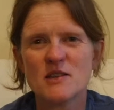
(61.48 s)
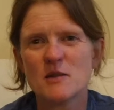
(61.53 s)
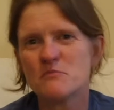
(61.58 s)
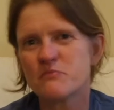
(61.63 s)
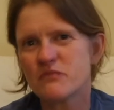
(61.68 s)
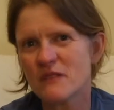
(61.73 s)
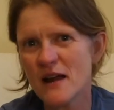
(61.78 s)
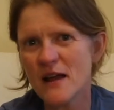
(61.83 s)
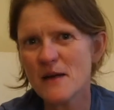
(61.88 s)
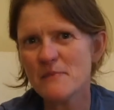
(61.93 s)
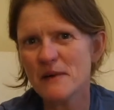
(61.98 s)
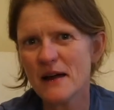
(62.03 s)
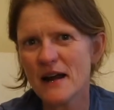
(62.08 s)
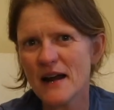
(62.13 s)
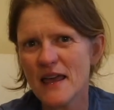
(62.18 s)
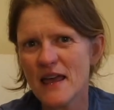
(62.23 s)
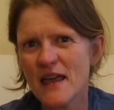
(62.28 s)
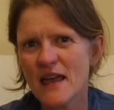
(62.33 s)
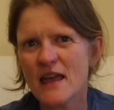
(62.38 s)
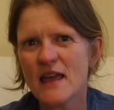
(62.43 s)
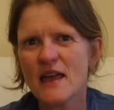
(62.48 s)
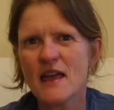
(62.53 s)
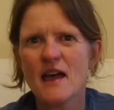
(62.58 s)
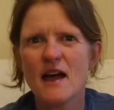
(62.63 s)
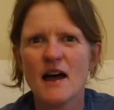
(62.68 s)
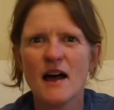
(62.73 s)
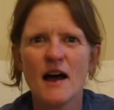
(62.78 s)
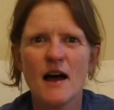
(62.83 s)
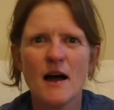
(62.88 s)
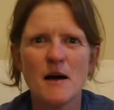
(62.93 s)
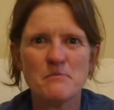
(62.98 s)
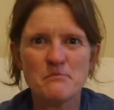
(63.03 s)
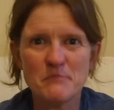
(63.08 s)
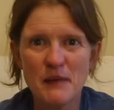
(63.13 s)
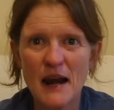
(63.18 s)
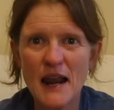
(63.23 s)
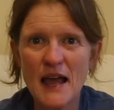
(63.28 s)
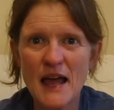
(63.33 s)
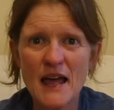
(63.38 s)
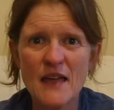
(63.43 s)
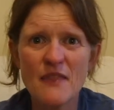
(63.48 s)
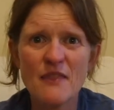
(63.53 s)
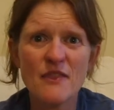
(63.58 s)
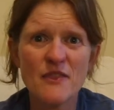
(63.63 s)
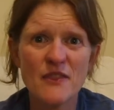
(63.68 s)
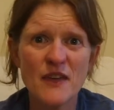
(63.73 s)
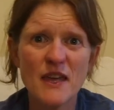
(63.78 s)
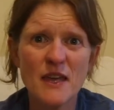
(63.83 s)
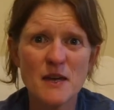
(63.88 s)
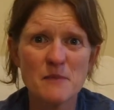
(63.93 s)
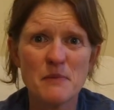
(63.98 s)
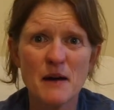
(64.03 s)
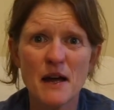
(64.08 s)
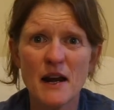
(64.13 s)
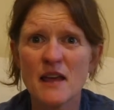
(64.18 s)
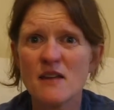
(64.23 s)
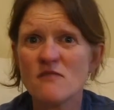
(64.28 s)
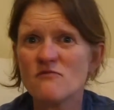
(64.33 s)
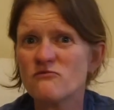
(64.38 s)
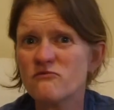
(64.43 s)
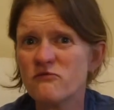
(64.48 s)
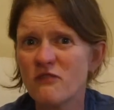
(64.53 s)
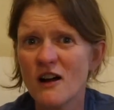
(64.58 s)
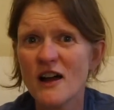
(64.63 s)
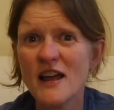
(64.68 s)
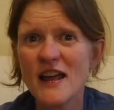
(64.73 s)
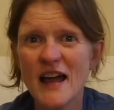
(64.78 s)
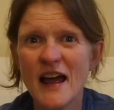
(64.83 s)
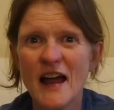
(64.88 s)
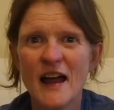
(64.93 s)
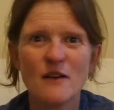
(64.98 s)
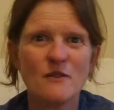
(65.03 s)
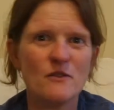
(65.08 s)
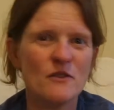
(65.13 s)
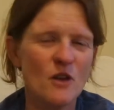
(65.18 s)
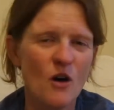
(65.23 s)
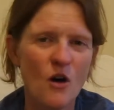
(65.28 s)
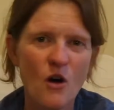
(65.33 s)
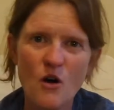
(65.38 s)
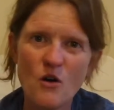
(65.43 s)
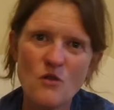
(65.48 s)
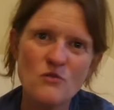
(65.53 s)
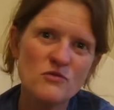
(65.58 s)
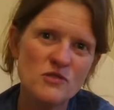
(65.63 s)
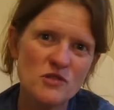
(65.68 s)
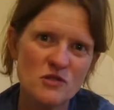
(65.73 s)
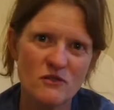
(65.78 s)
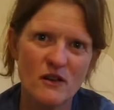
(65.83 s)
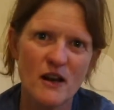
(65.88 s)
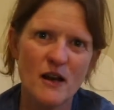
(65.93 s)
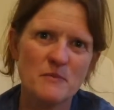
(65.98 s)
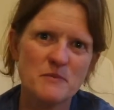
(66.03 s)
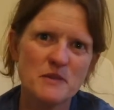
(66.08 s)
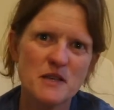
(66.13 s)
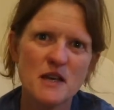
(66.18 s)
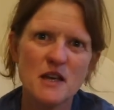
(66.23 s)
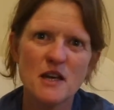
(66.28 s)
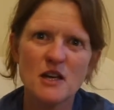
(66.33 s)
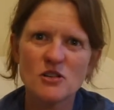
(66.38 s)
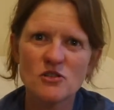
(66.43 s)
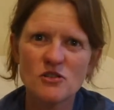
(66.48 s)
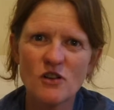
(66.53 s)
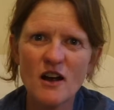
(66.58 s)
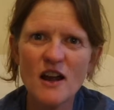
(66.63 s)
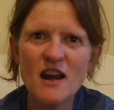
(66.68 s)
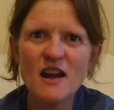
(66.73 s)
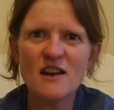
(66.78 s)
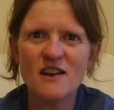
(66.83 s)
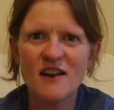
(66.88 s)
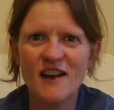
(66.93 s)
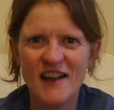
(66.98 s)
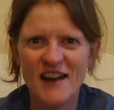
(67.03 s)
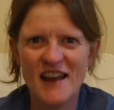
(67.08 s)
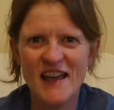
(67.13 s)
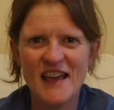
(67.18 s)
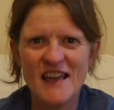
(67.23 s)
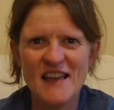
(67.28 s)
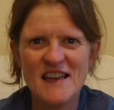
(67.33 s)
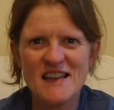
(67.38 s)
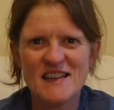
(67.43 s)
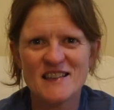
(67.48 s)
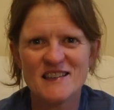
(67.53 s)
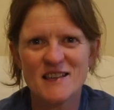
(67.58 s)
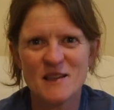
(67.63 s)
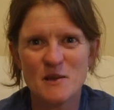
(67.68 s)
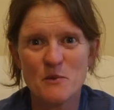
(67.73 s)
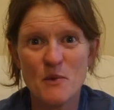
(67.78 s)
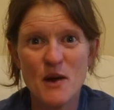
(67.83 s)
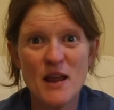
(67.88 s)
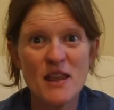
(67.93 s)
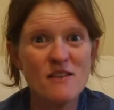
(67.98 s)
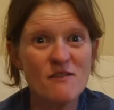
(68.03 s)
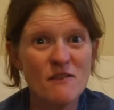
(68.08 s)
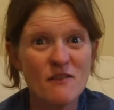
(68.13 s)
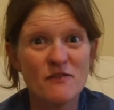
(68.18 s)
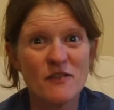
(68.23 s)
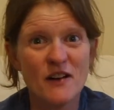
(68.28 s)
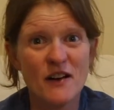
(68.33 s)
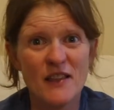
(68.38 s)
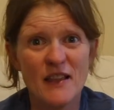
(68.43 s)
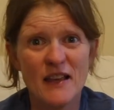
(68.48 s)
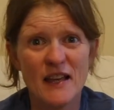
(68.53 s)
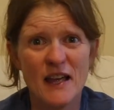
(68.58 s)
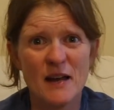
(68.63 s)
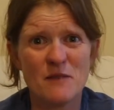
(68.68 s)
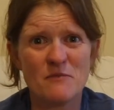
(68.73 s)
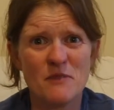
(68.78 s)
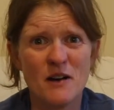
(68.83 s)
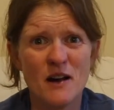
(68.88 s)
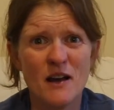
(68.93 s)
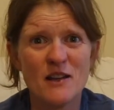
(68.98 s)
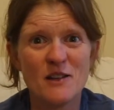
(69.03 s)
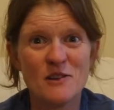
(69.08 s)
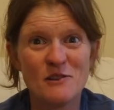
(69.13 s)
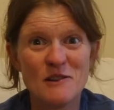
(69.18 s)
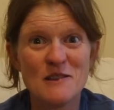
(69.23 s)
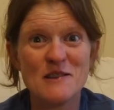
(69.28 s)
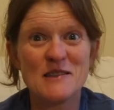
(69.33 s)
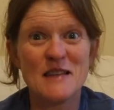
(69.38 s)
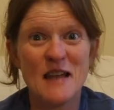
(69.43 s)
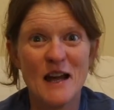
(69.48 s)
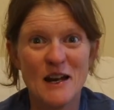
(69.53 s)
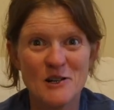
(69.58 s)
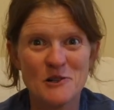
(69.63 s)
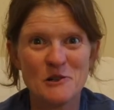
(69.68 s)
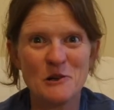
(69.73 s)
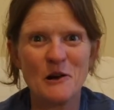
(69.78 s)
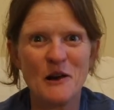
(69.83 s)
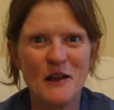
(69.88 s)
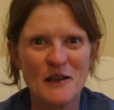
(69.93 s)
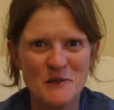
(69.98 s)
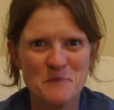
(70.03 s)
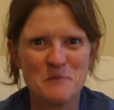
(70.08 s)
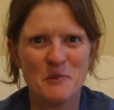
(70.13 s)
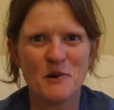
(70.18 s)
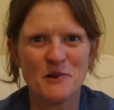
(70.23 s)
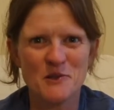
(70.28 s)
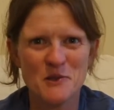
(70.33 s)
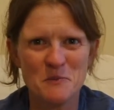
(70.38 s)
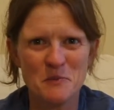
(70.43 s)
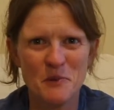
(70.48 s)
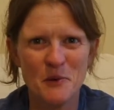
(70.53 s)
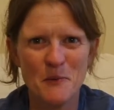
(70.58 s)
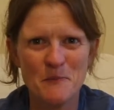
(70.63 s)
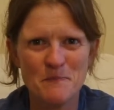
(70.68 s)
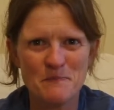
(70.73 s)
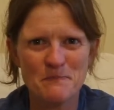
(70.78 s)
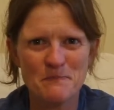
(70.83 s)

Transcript: pray about it, plan, think about it, write out your whole script, try and learn it so that when you're in front of the camera, you're as natural as possible.